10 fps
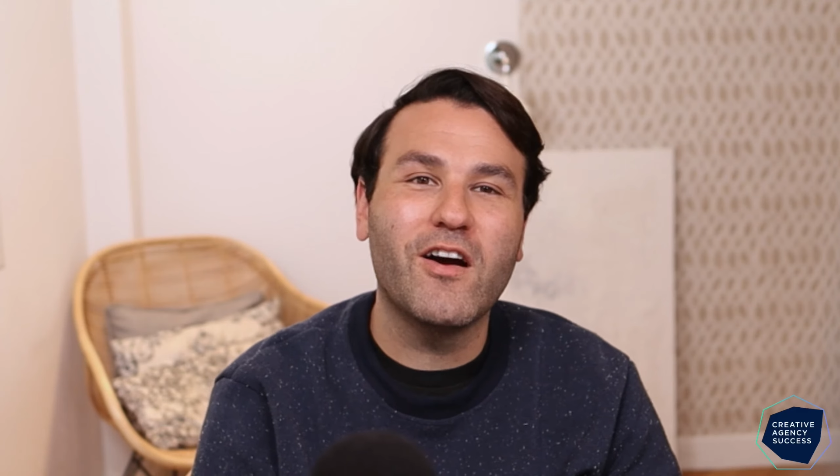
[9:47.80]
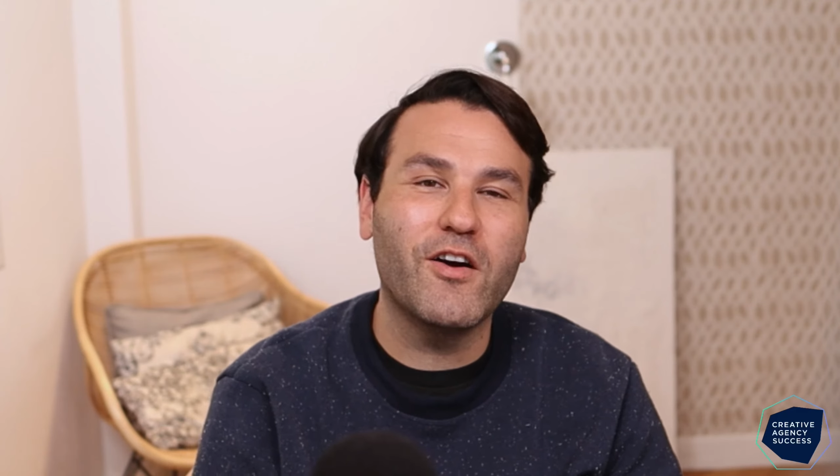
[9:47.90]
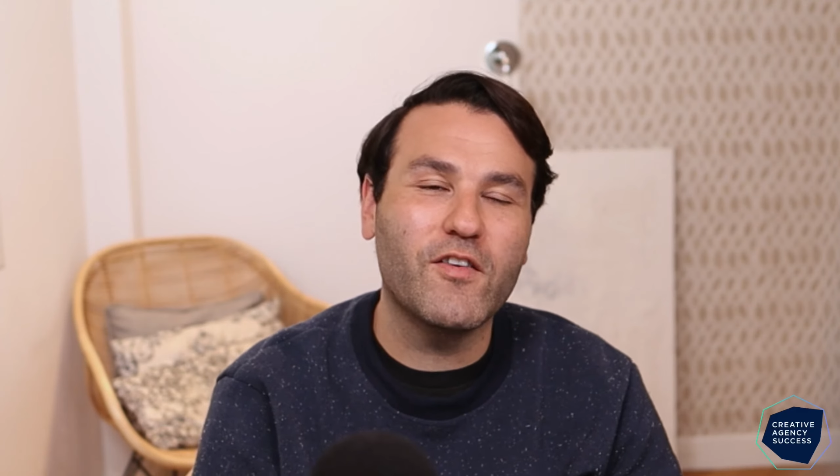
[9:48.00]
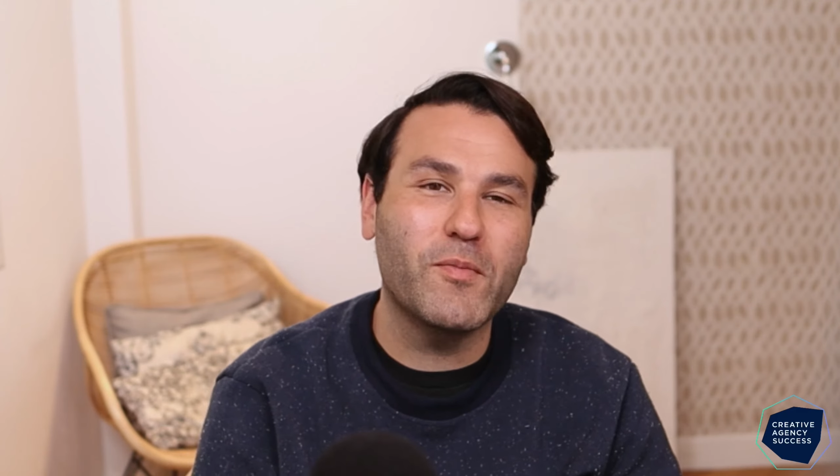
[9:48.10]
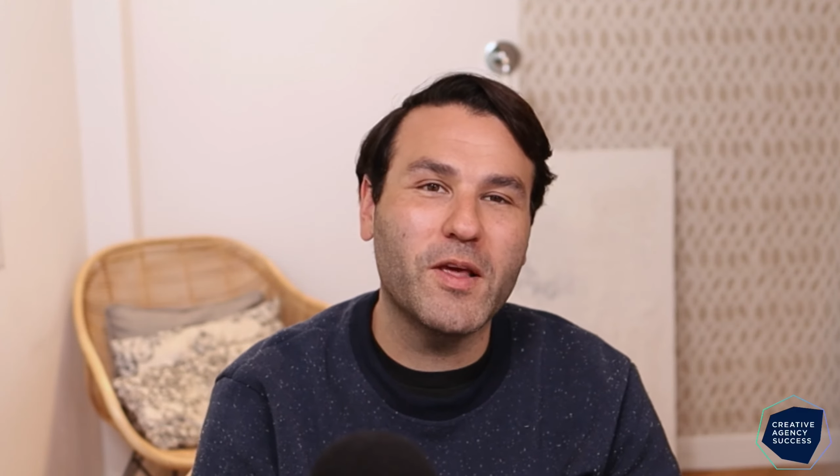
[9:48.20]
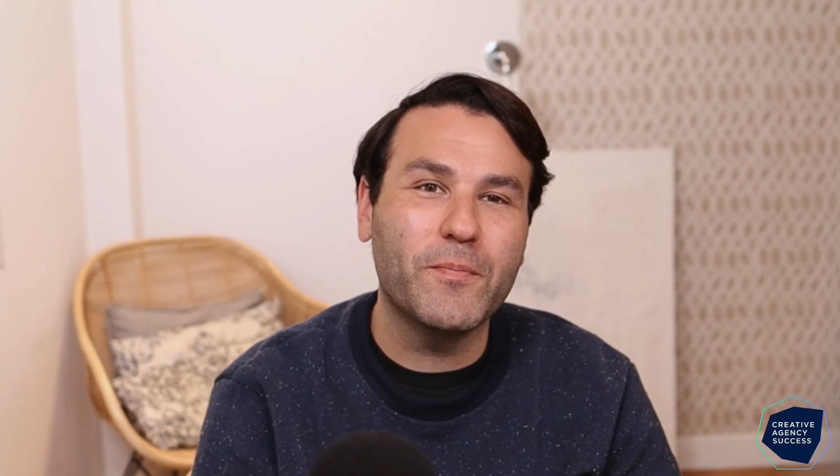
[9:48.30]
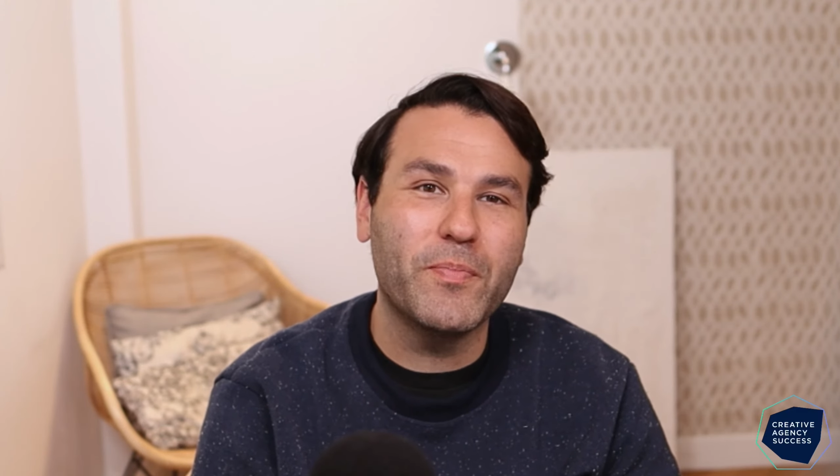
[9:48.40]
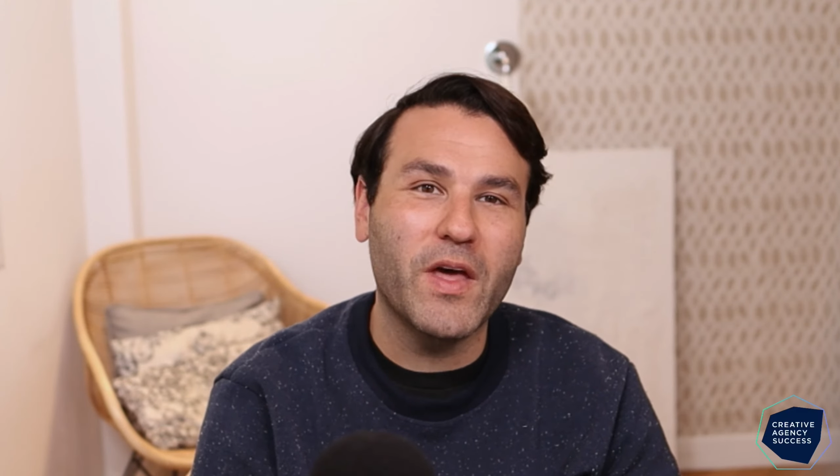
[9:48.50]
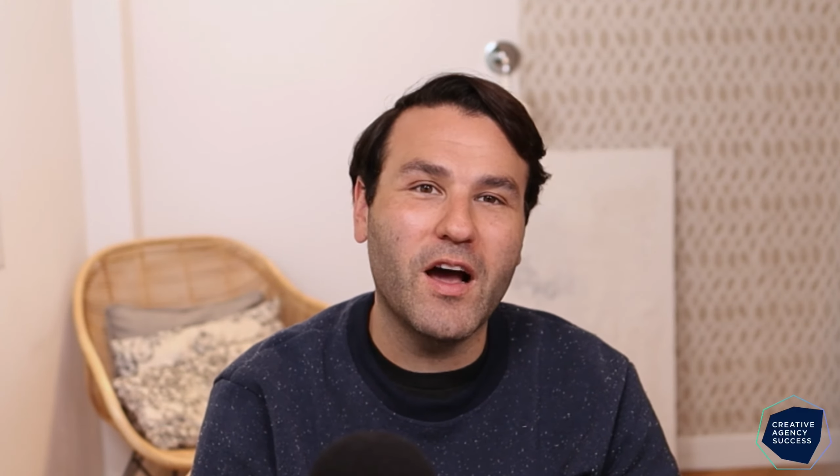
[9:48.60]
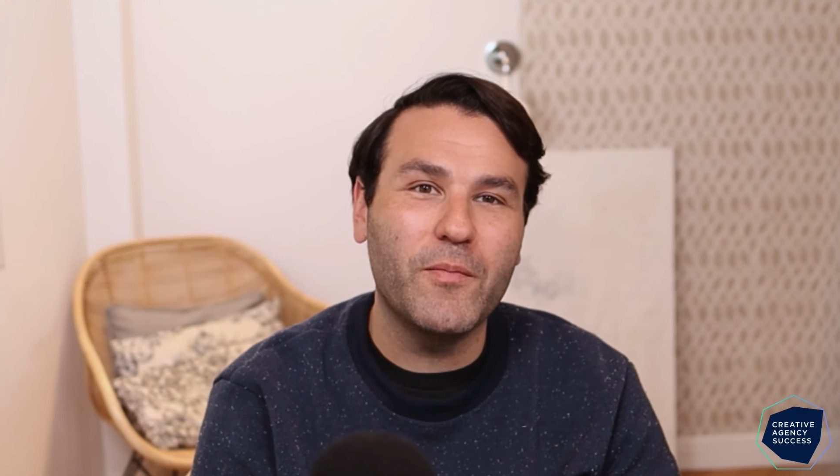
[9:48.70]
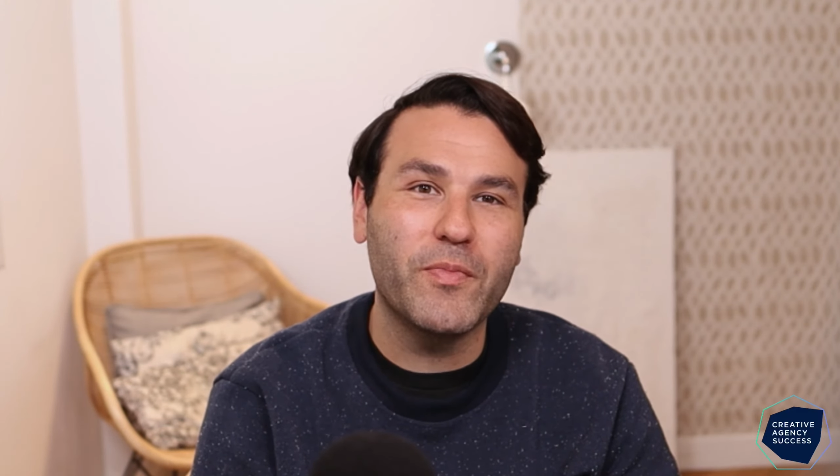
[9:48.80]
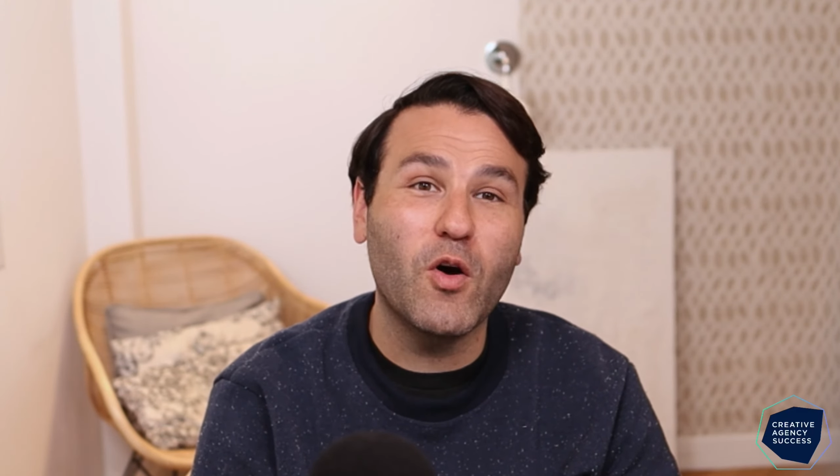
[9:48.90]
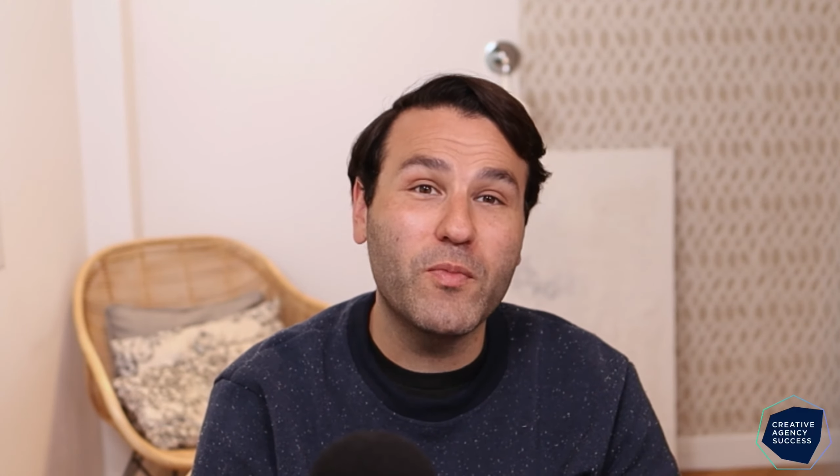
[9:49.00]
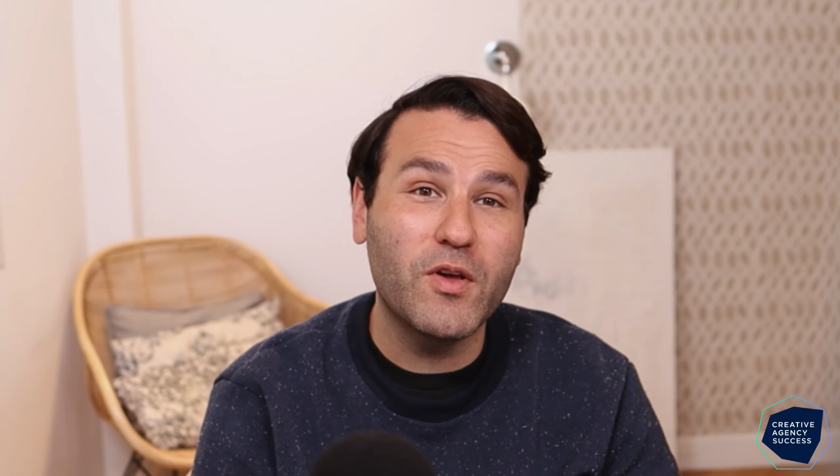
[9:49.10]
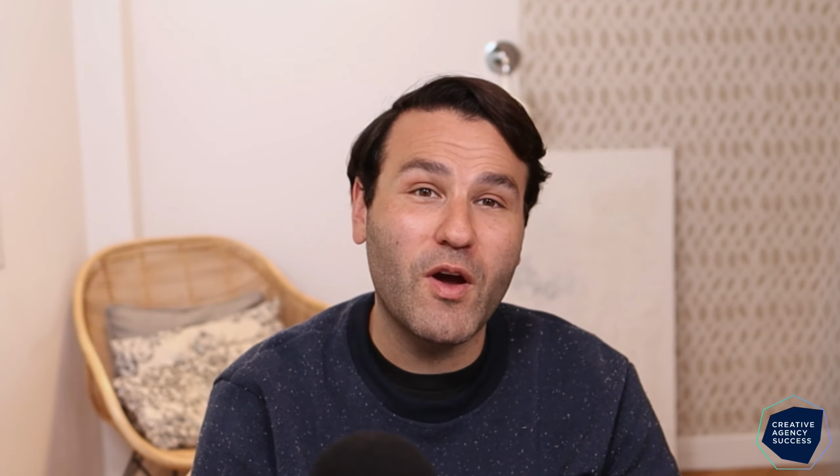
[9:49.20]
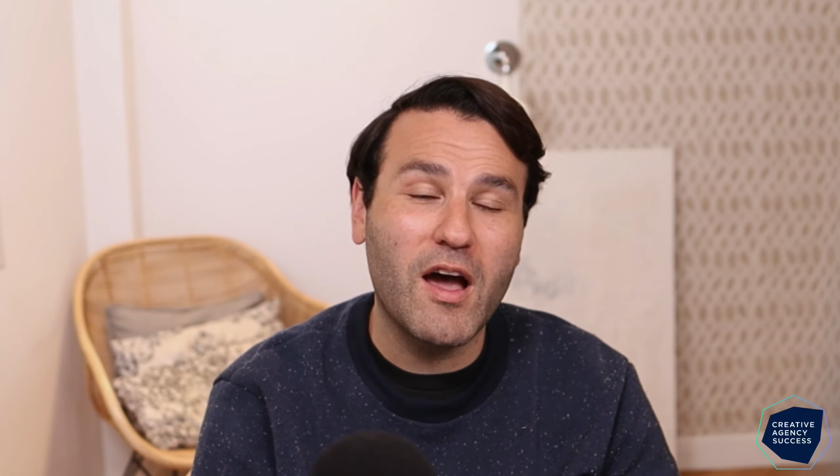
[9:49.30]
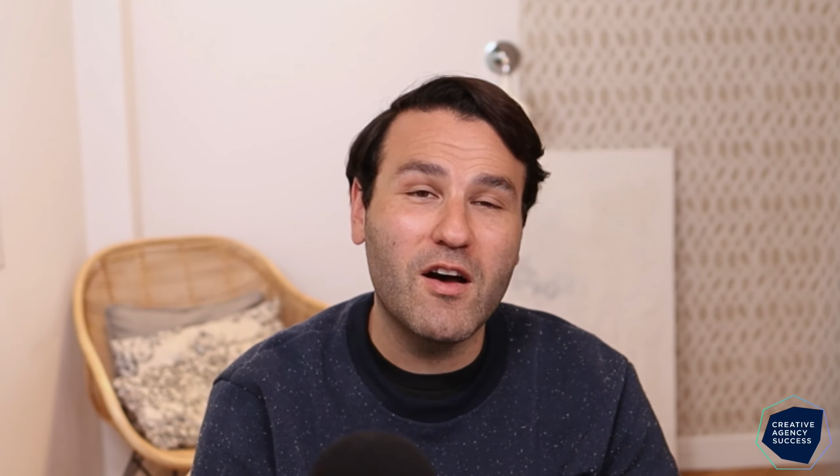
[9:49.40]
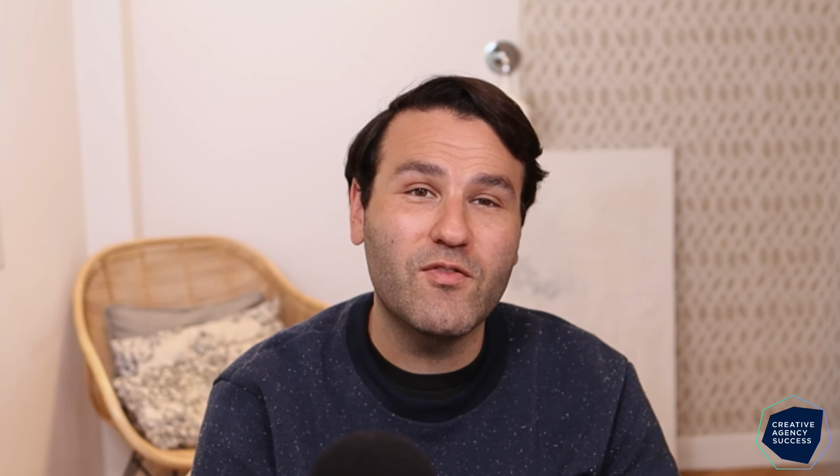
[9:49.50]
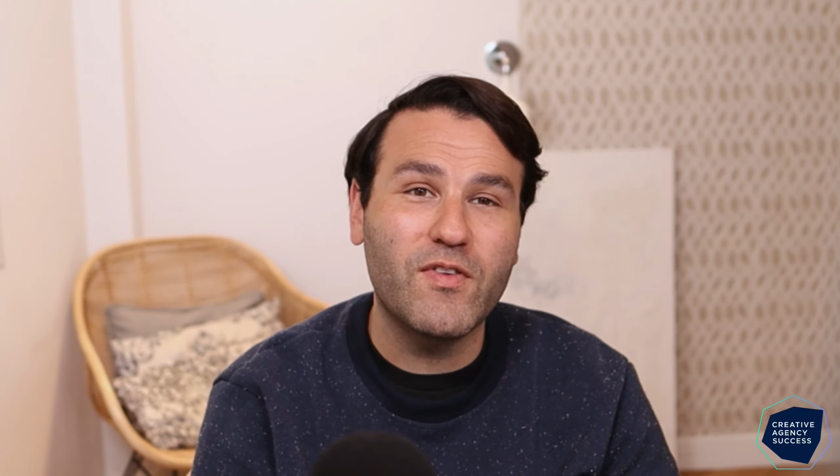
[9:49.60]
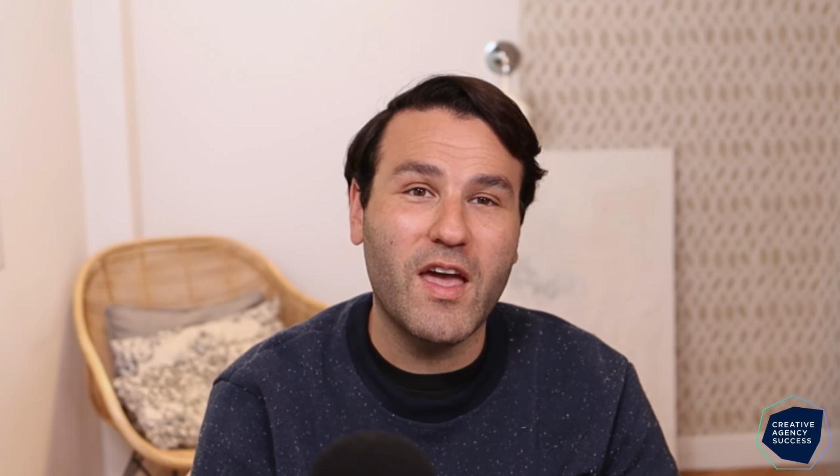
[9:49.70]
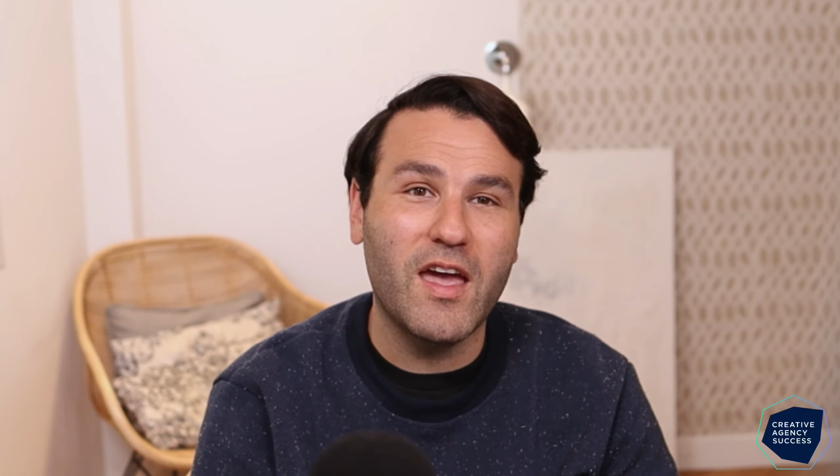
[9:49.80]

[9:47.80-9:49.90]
All right, everybody. I hope you have